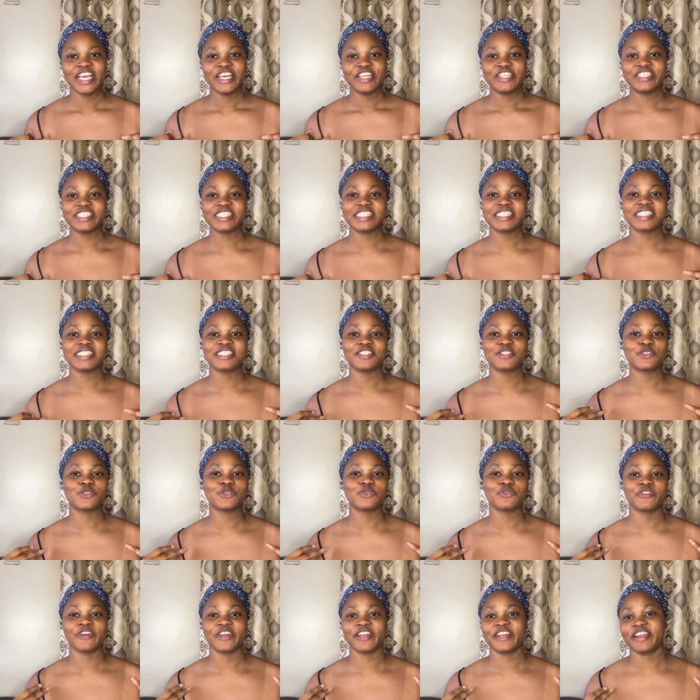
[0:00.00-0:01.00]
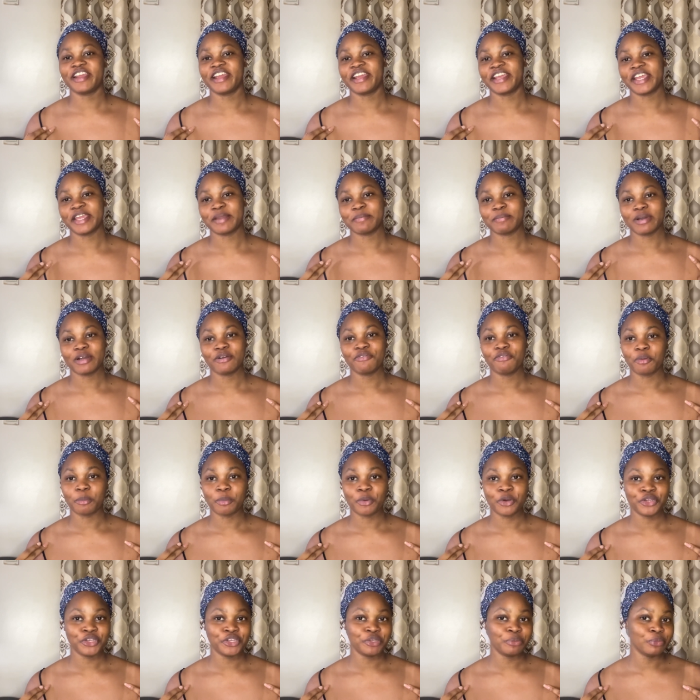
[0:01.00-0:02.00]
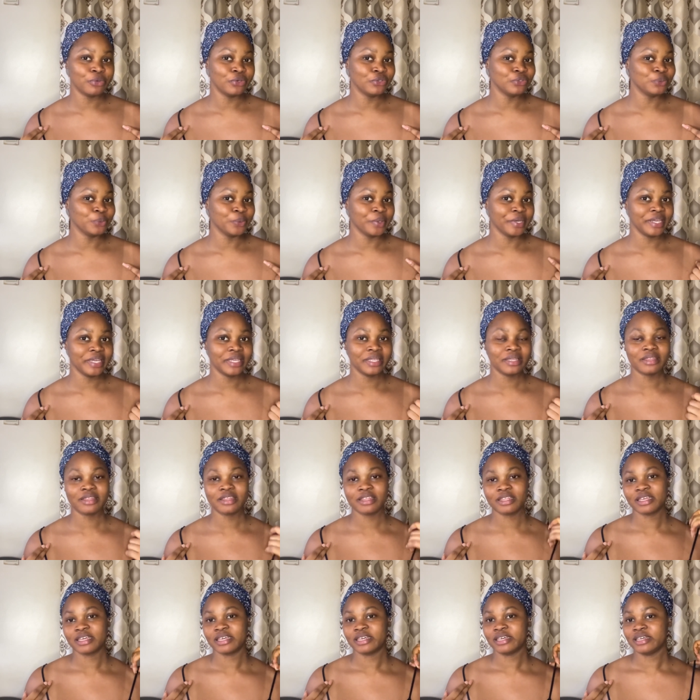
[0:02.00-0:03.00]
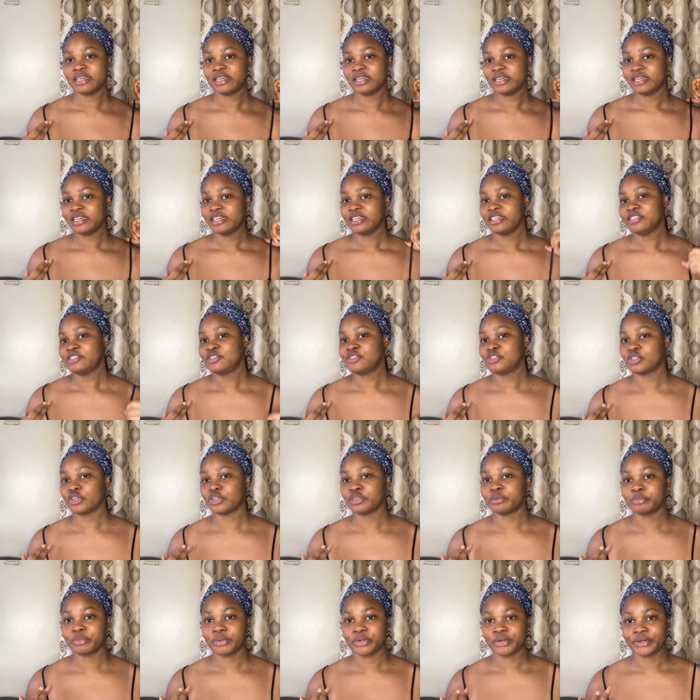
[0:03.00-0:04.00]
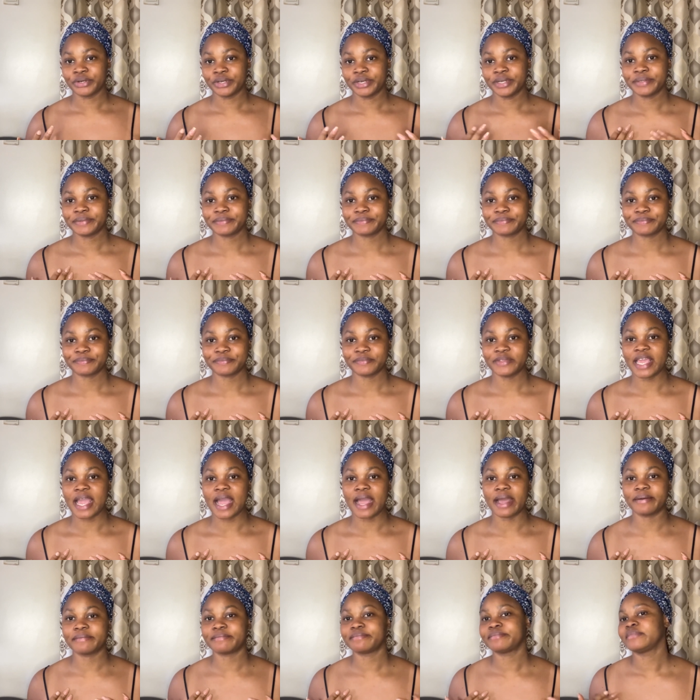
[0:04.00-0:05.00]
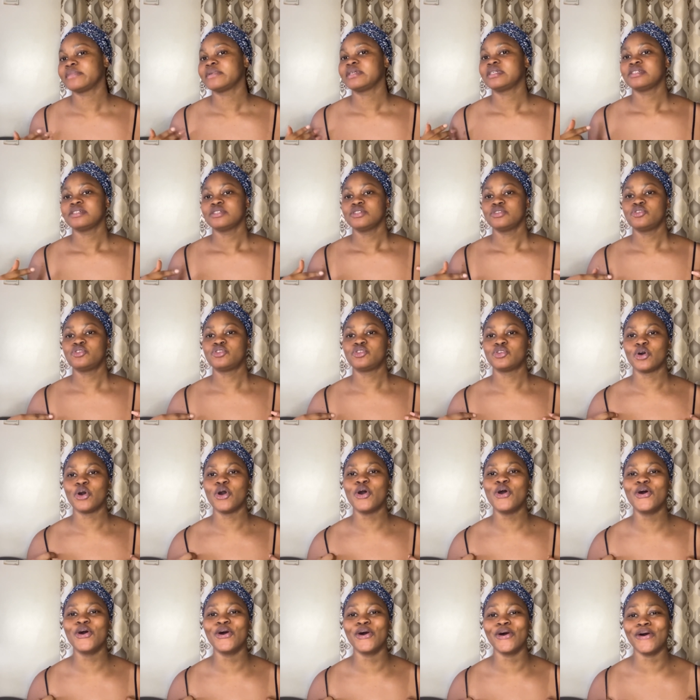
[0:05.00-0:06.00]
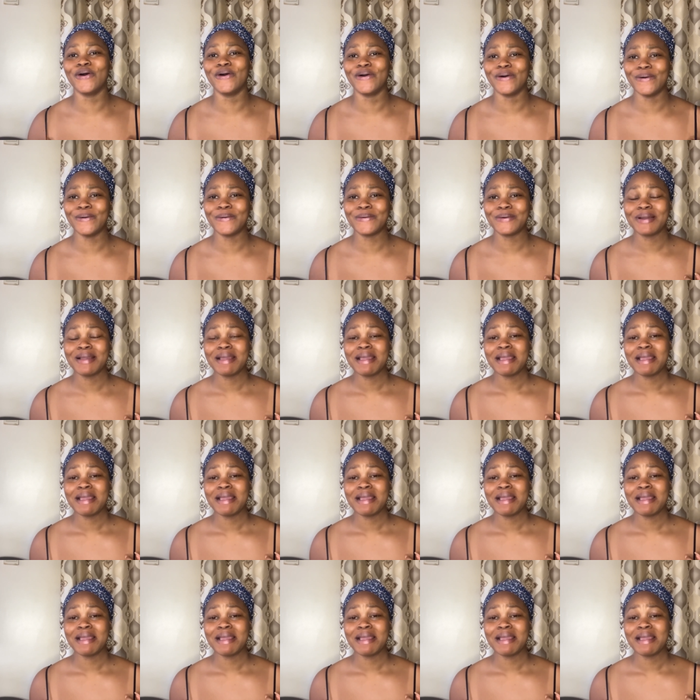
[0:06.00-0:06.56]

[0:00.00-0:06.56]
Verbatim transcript: this is the souvenir i came back from honeymoon with sunburn yeah so